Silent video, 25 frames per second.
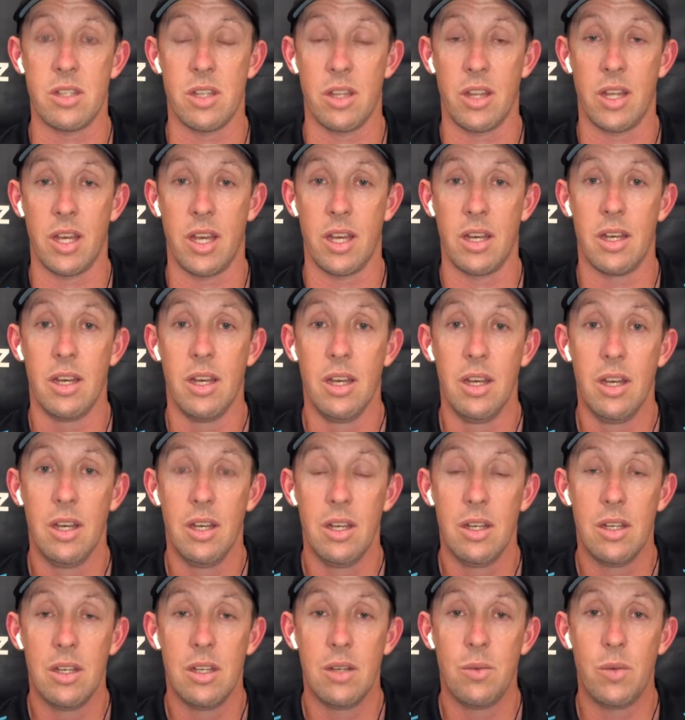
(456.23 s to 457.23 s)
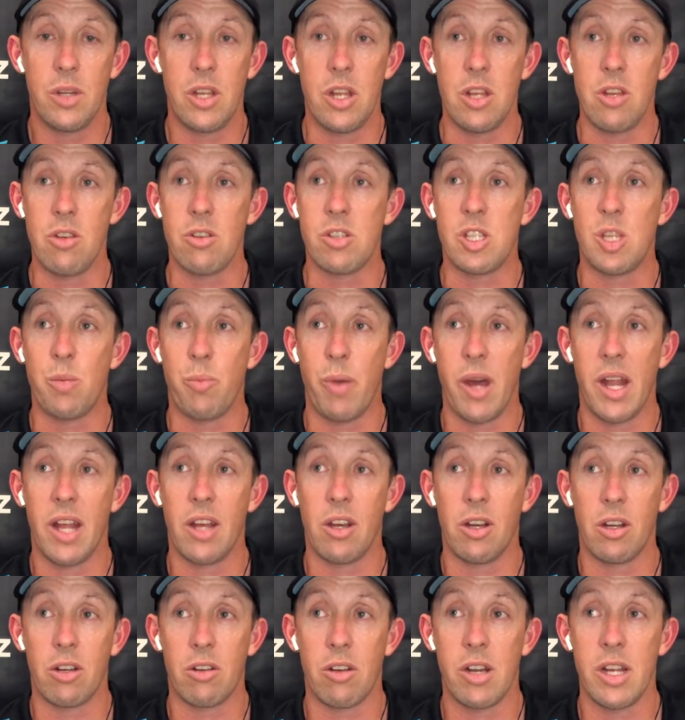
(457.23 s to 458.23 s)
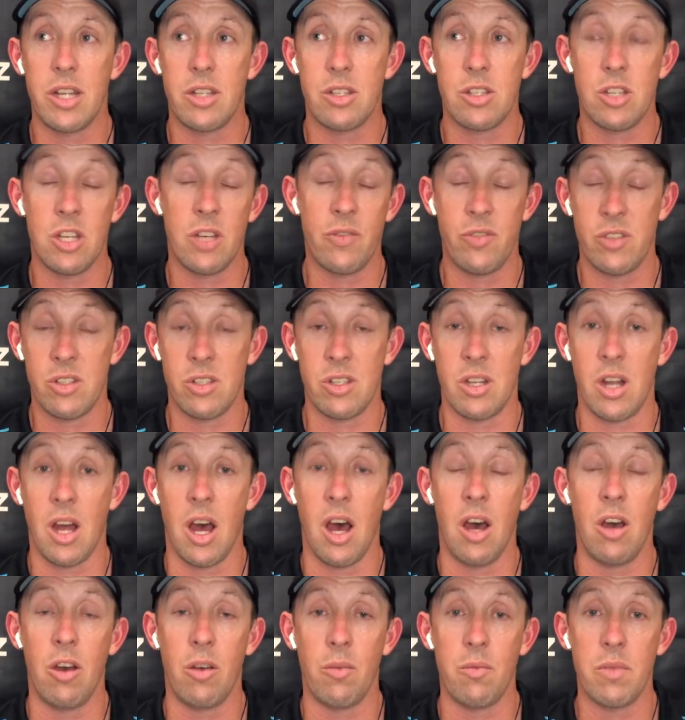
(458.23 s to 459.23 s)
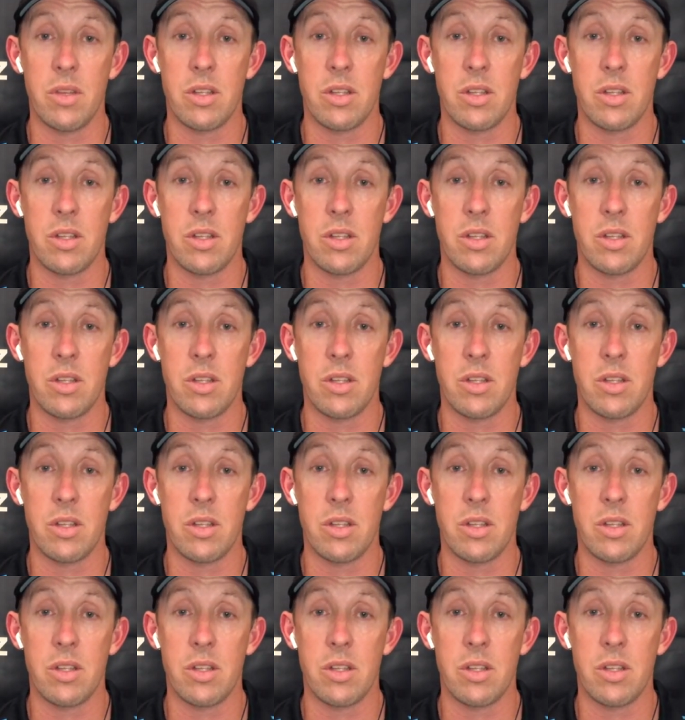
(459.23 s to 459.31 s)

I think when you're used to batting on green surfaces at home,